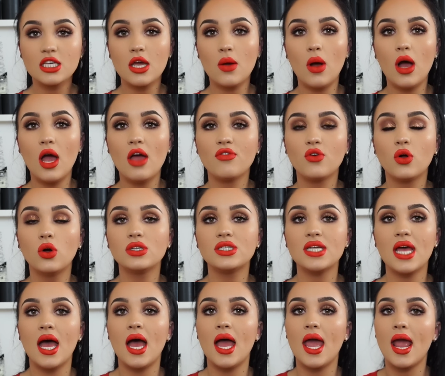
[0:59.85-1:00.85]
So I've
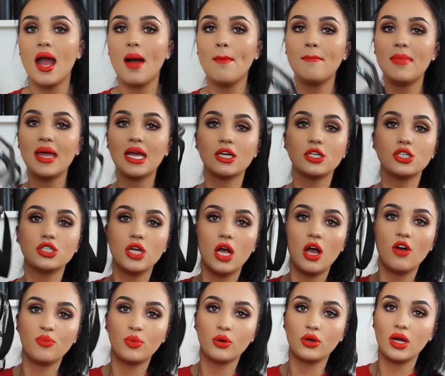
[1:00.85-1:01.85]
got a mixture
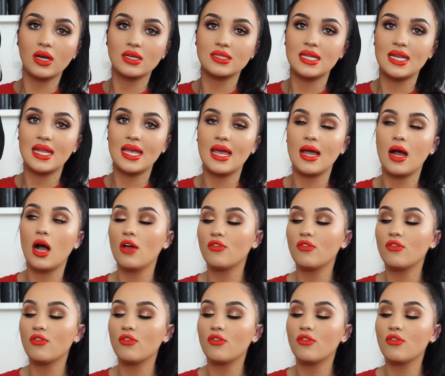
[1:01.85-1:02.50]
of products in here.